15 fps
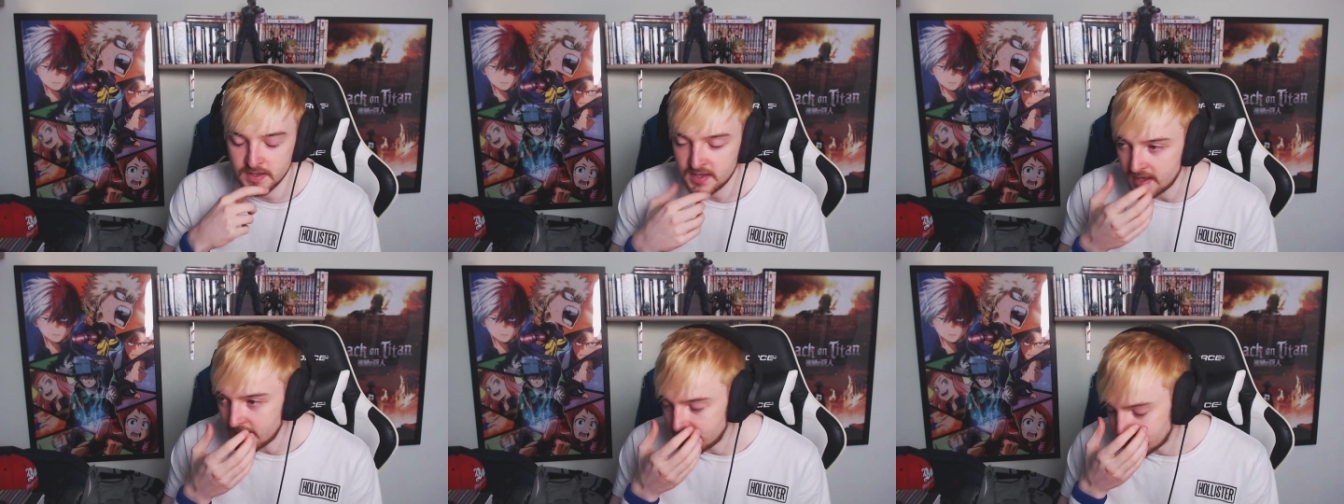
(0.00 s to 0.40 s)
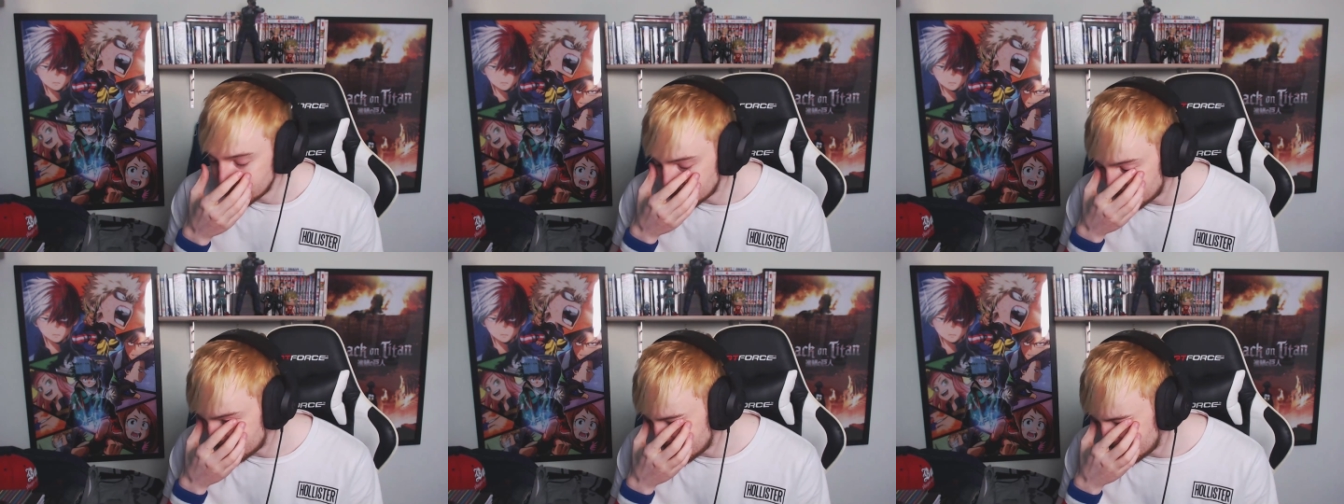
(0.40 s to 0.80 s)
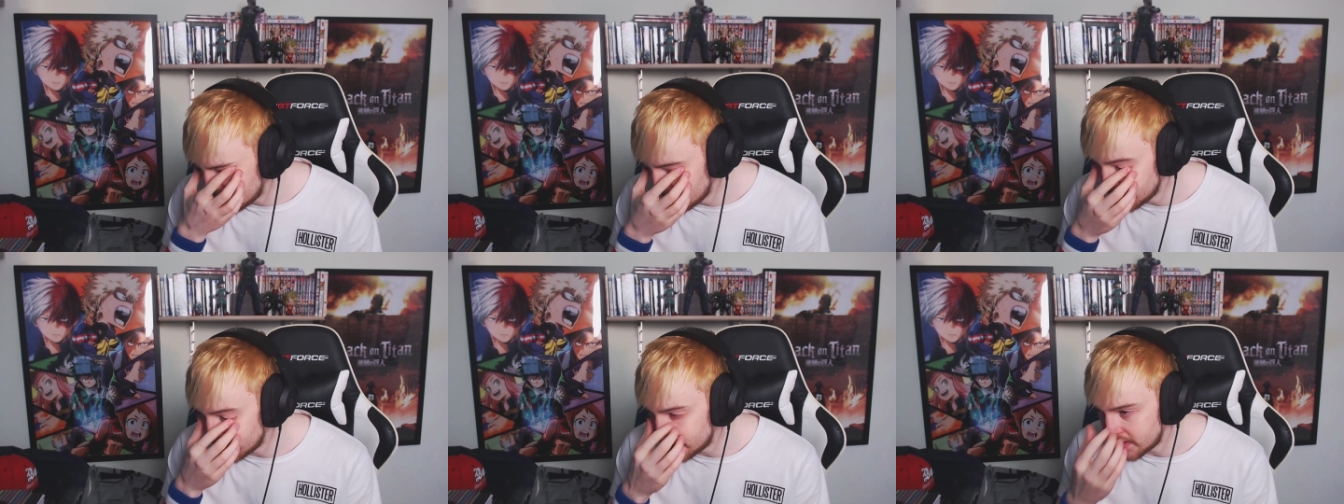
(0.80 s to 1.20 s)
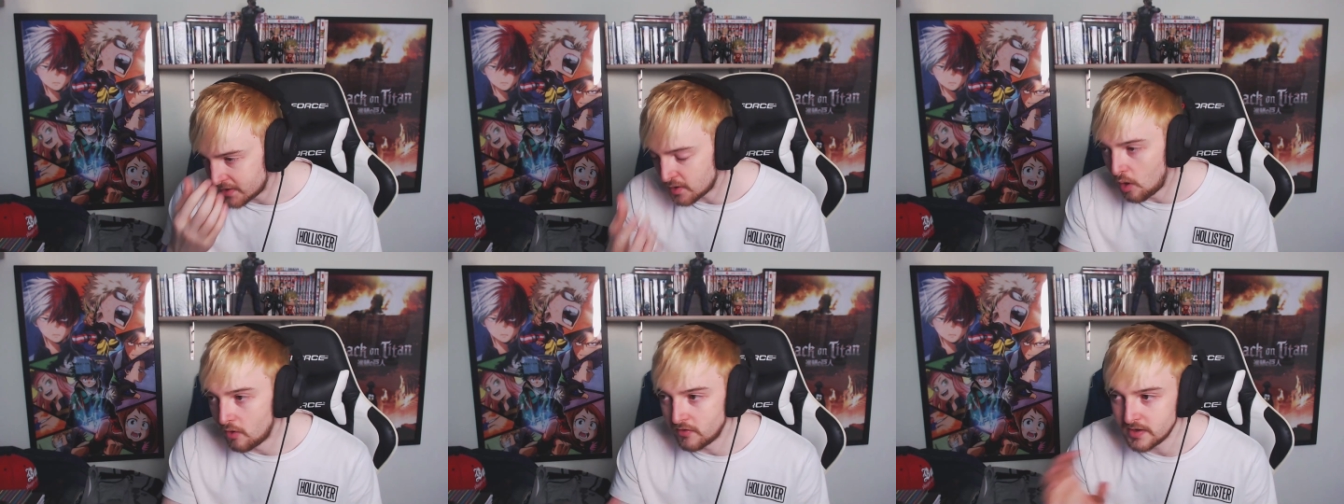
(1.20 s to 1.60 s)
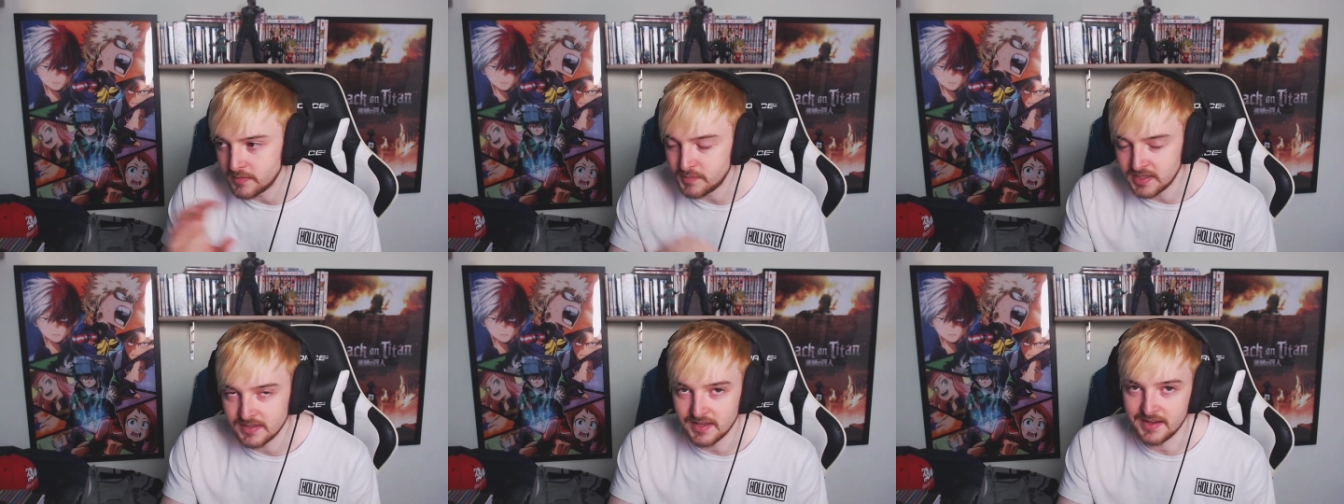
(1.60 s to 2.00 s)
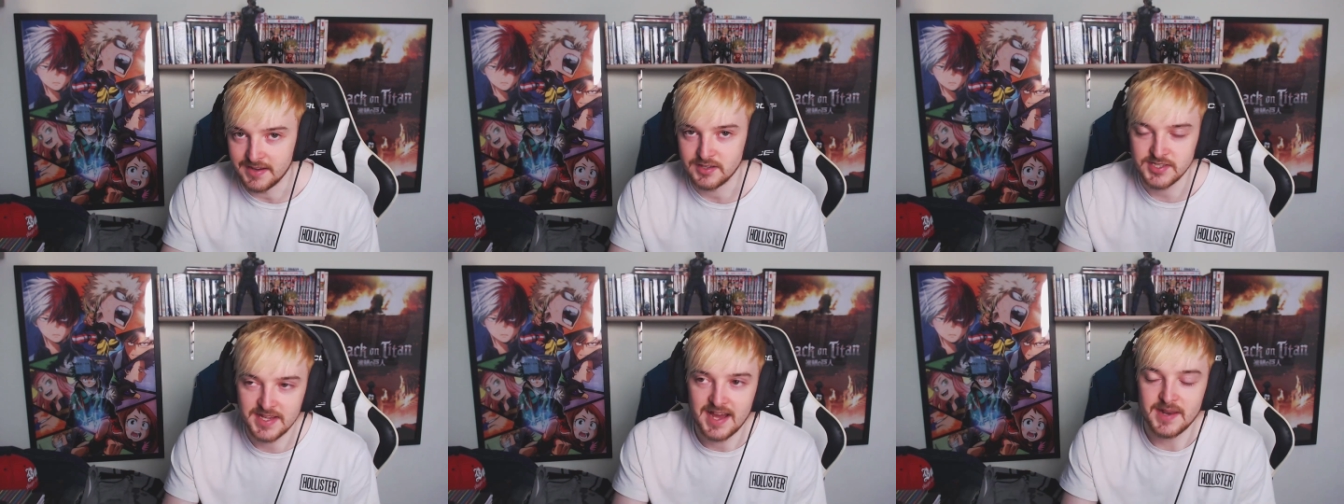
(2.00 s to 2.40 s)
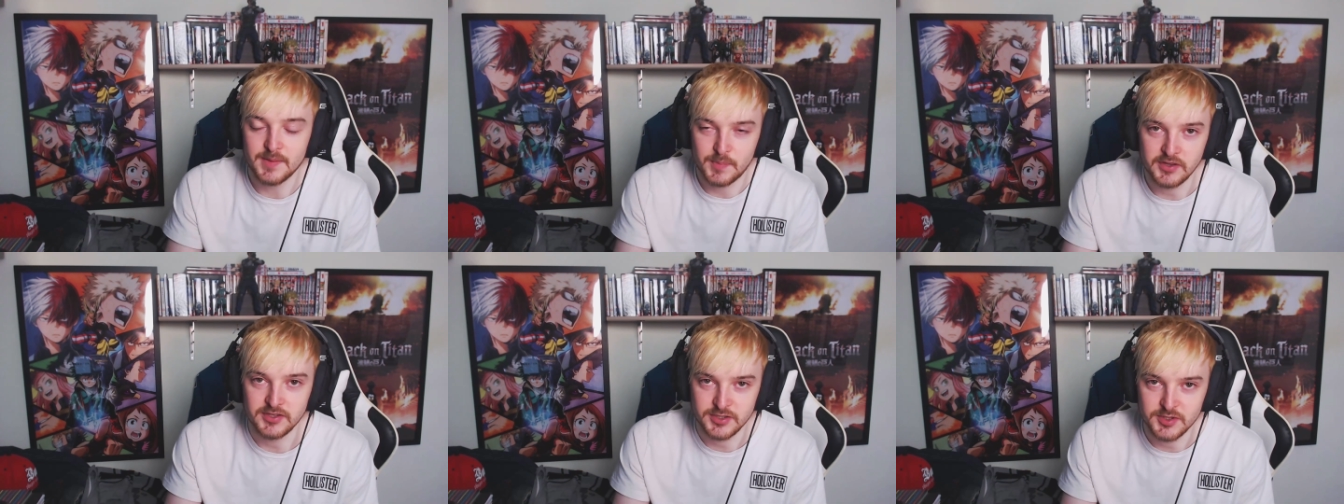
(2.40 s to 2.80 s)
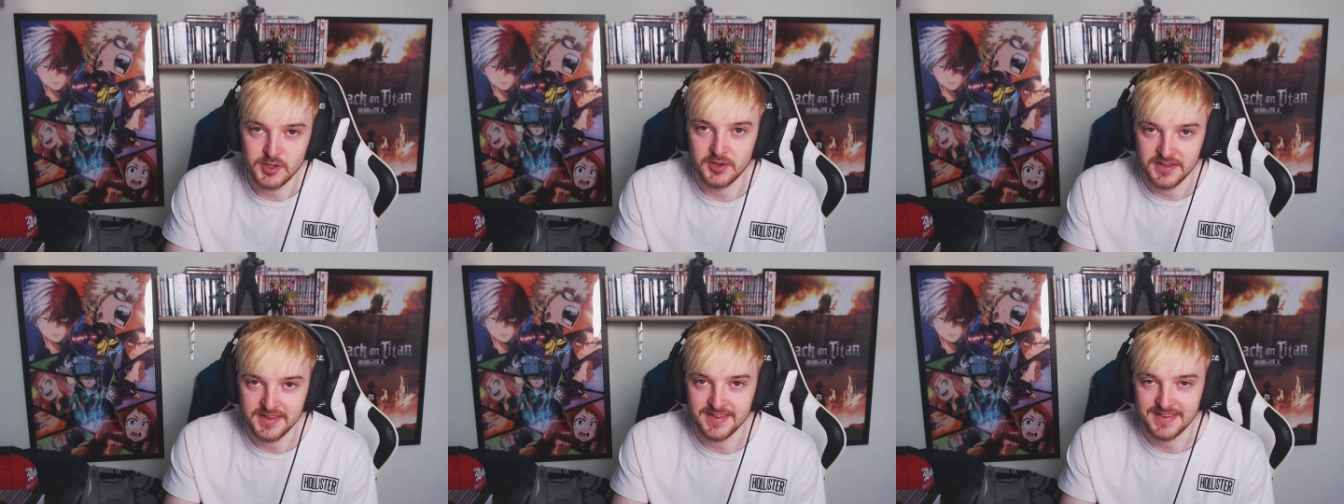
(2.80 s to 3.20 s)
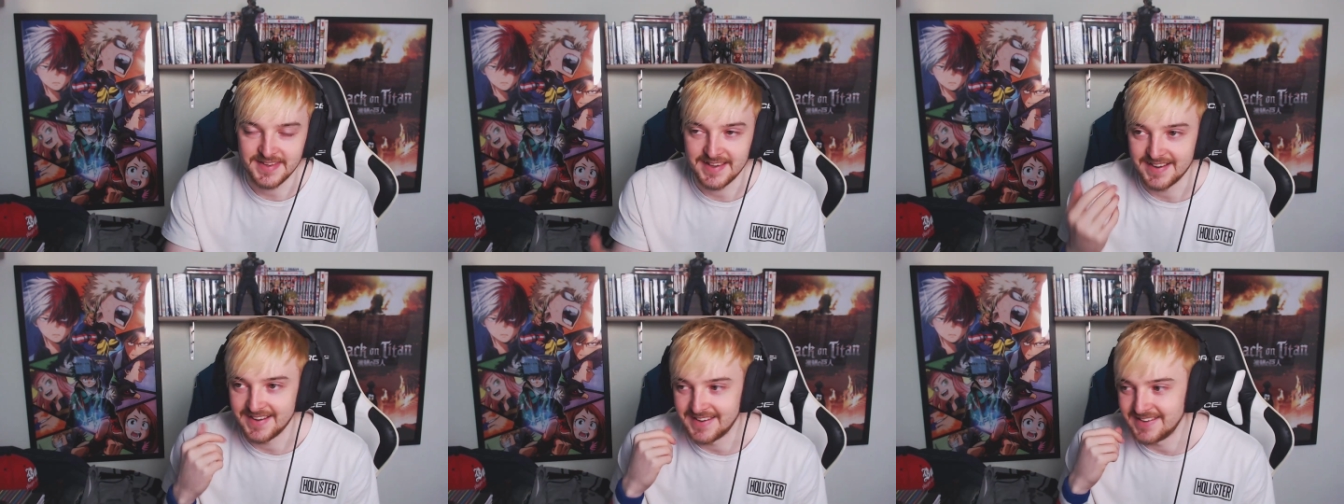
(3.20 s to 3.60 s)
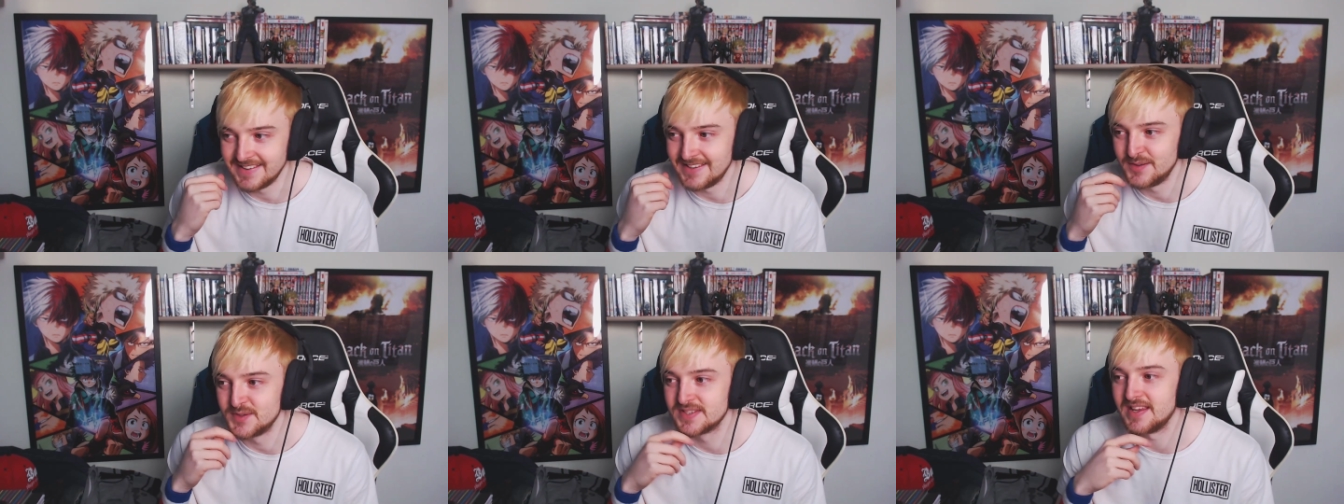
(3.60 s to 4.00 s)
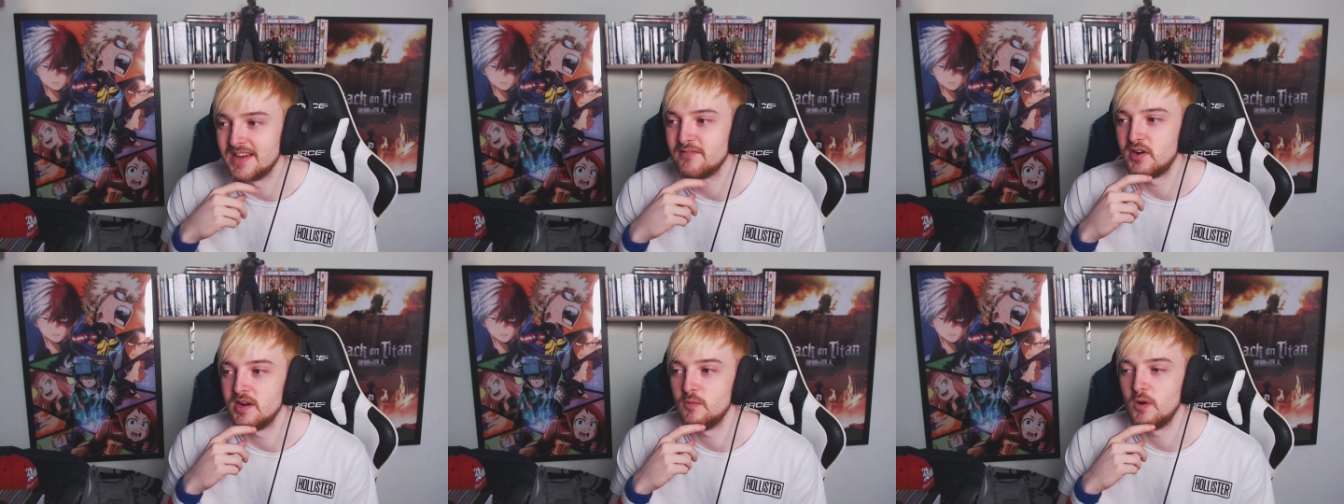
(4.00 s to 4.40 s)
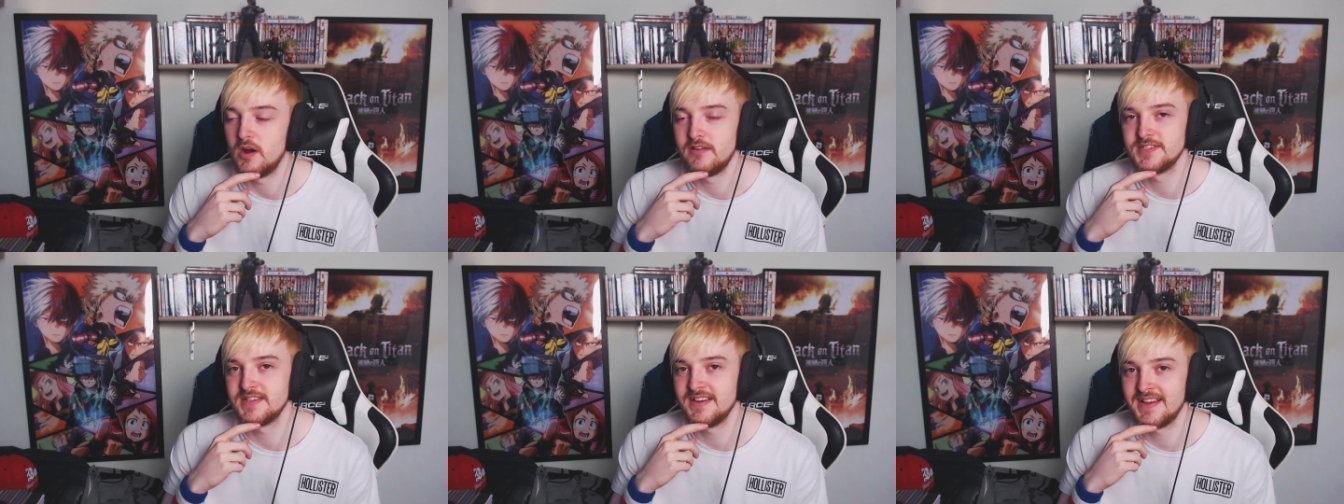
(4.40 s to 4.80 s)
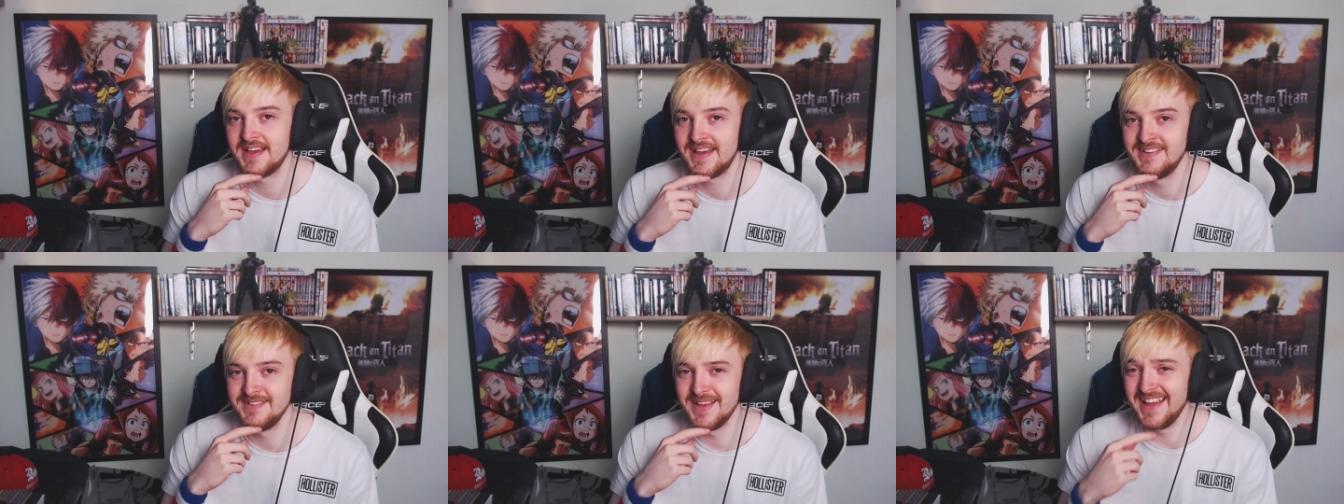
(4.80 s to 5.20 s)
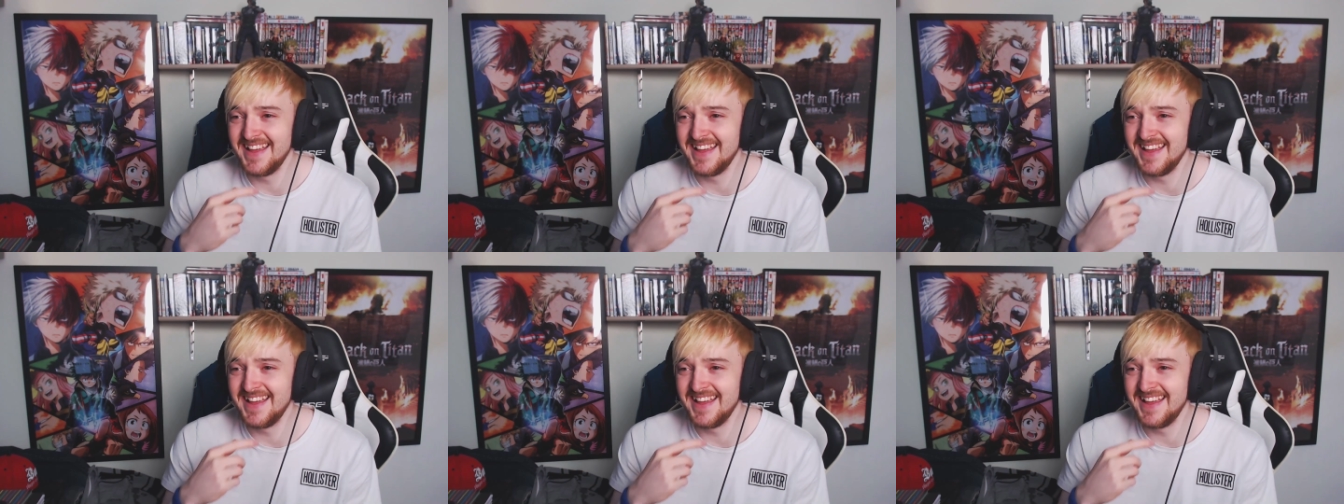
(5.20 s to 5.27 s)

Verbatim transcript: and Gilthunder had already been there because he had to put the sword in the thing, and he, he was like, right, where is it again?